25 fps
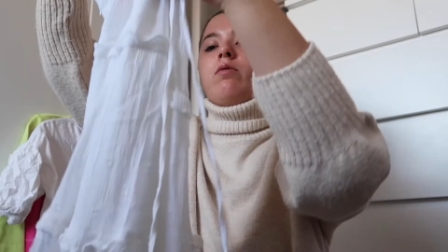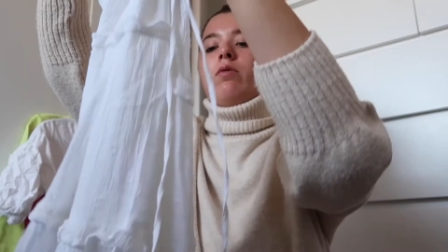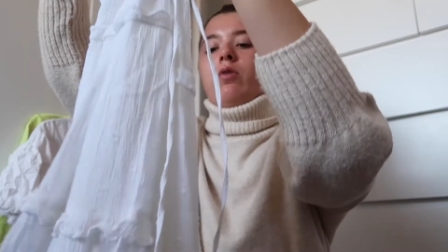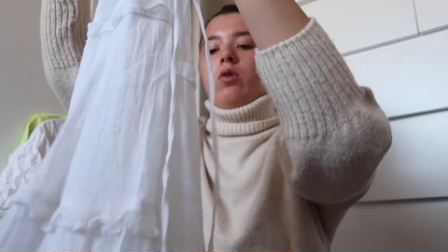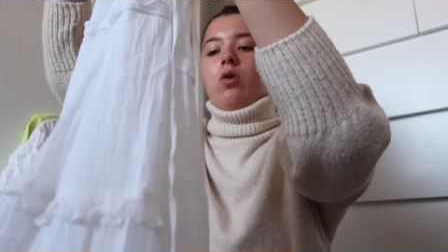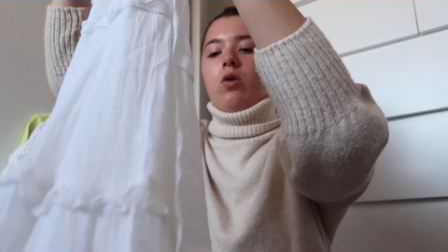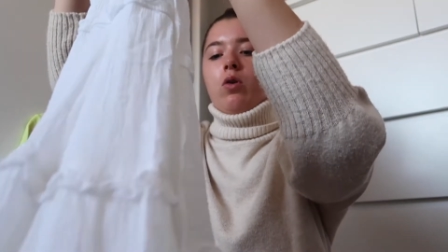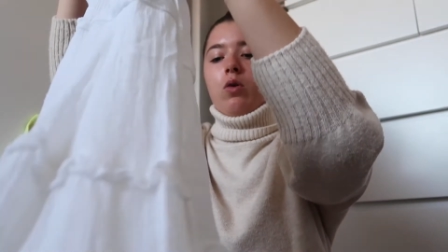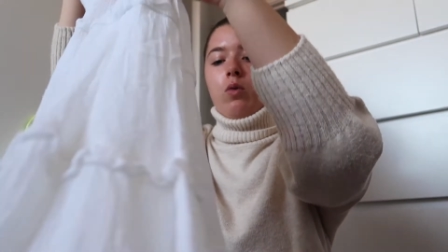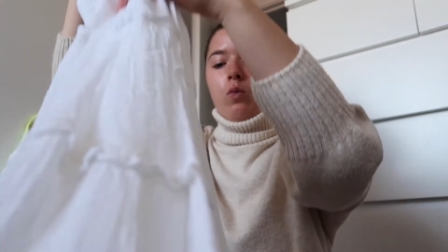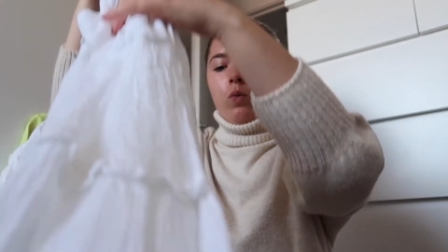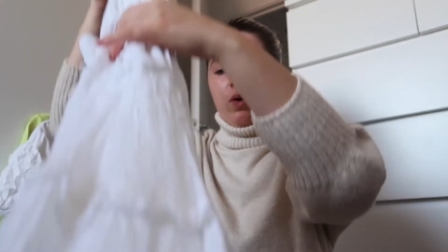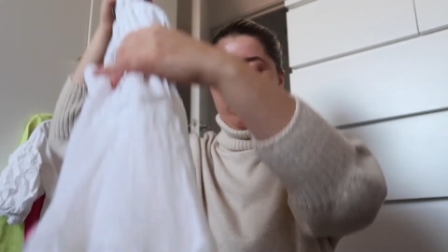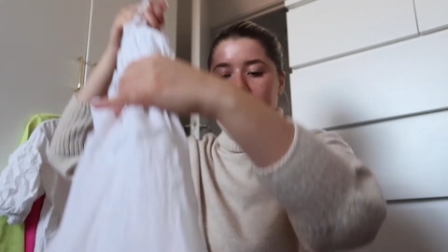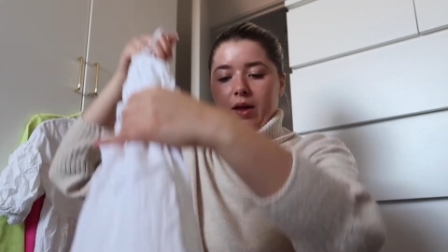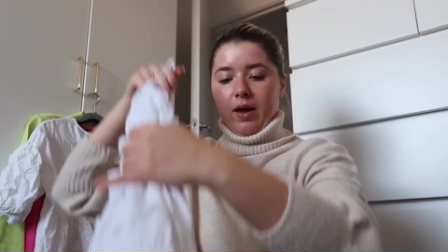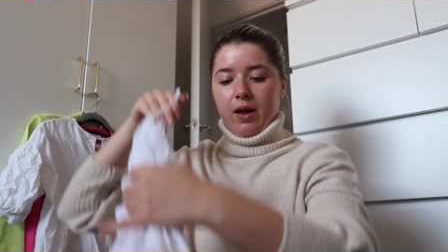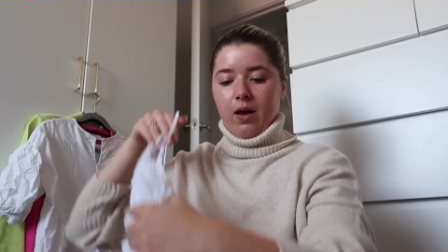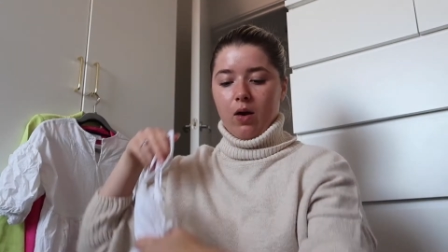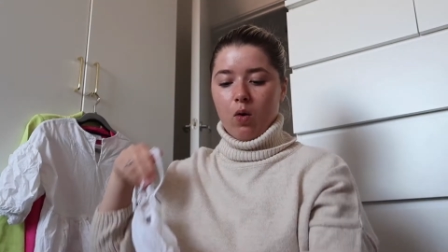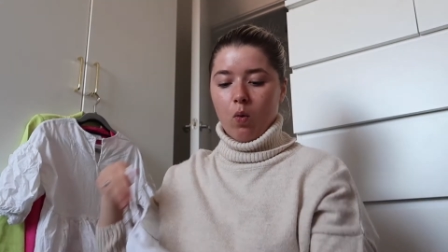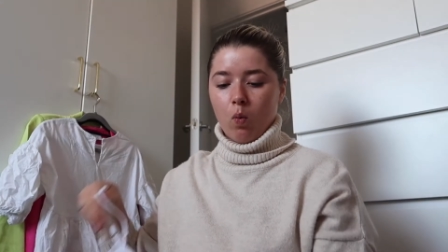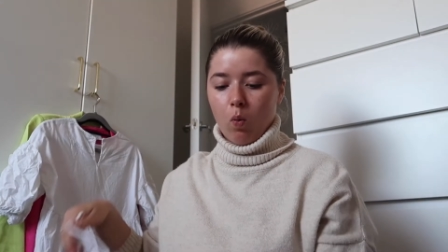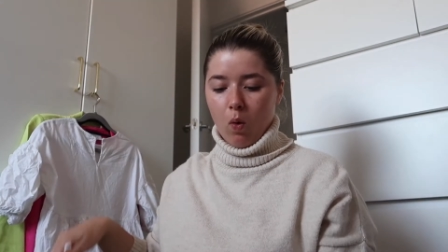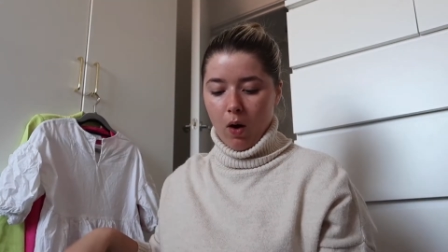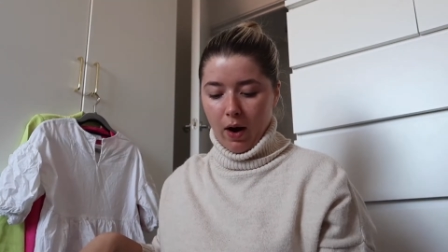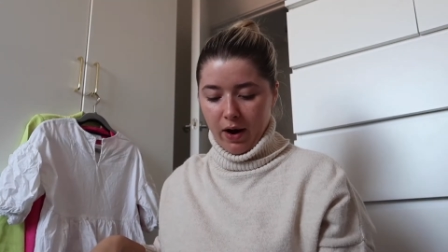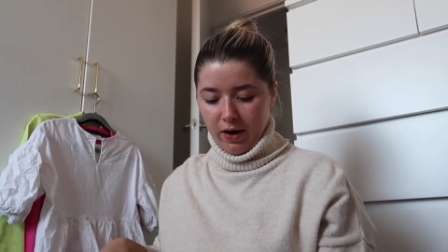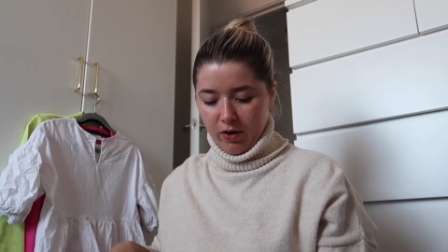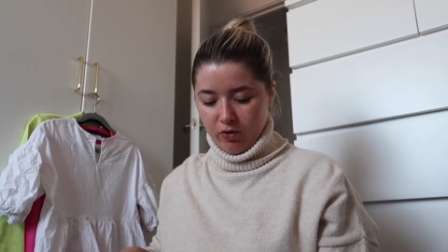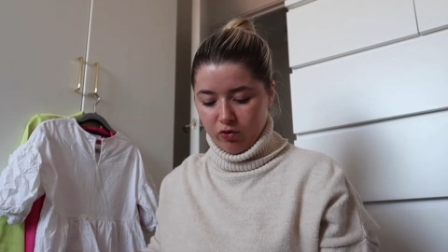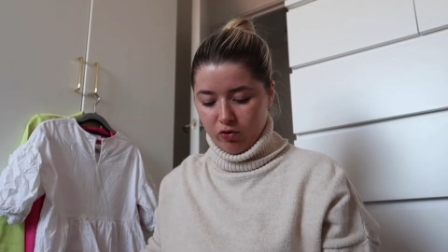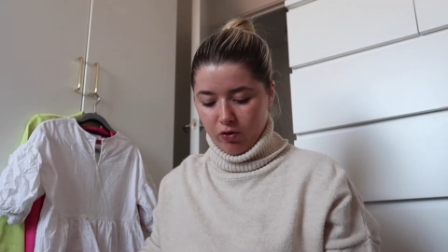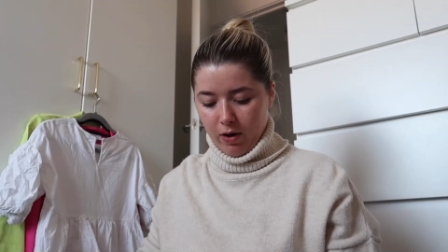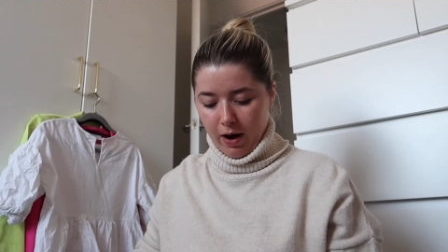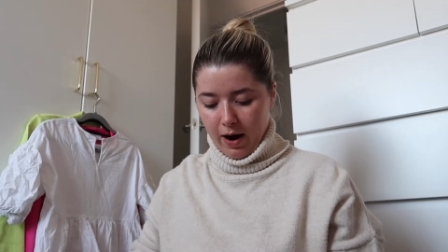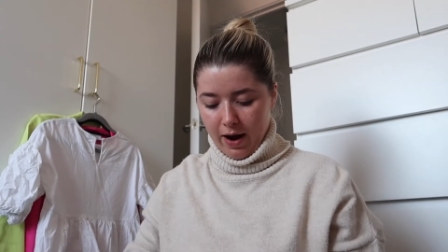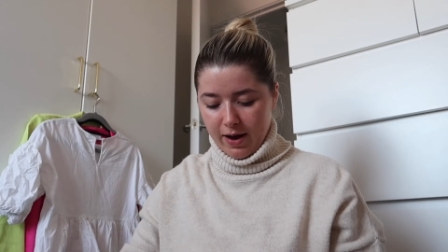wrong with a white
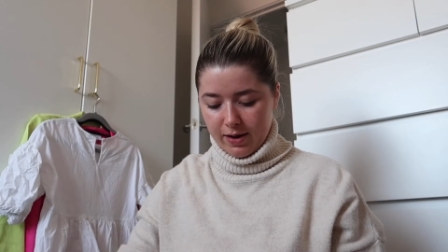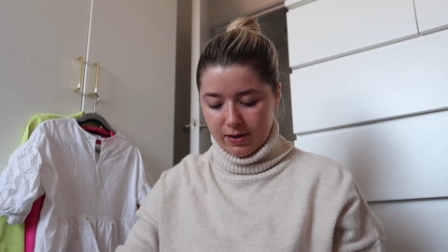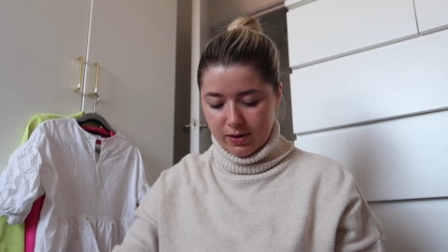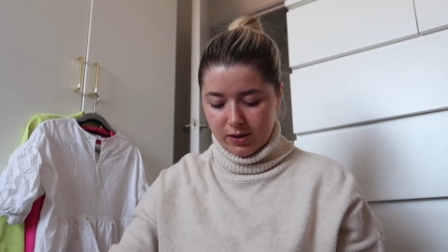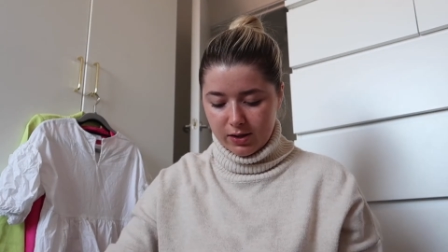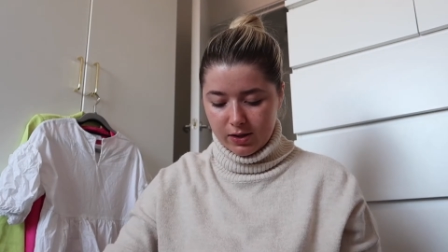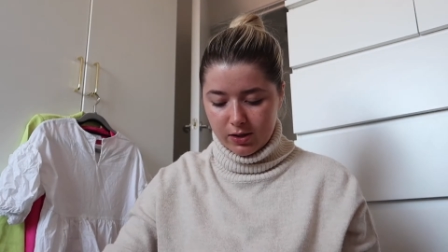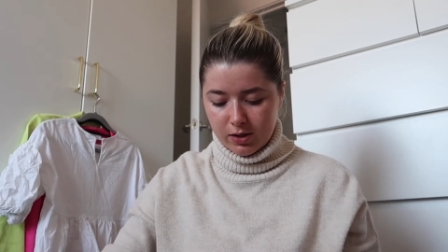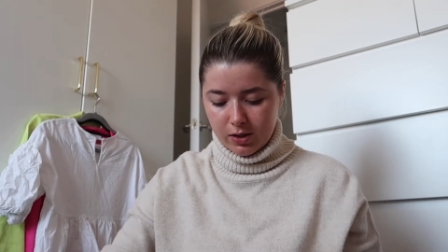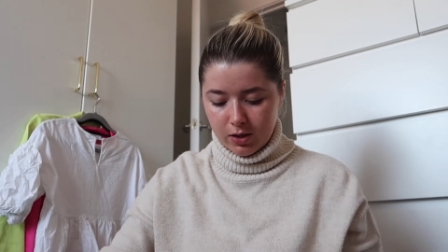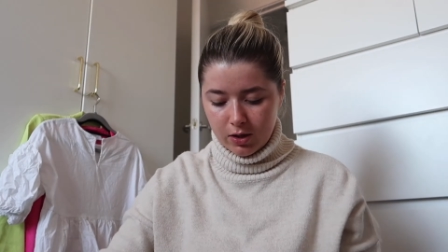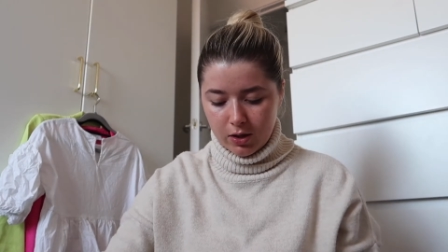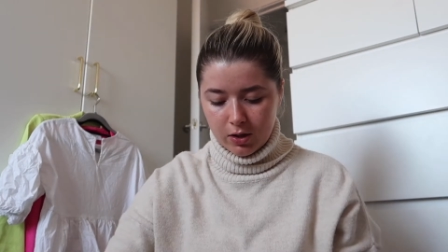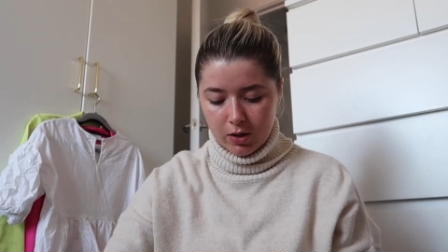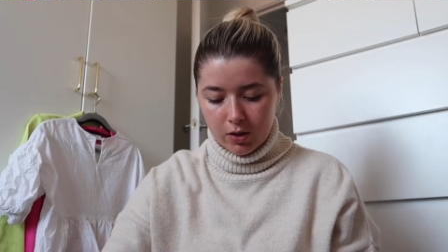dress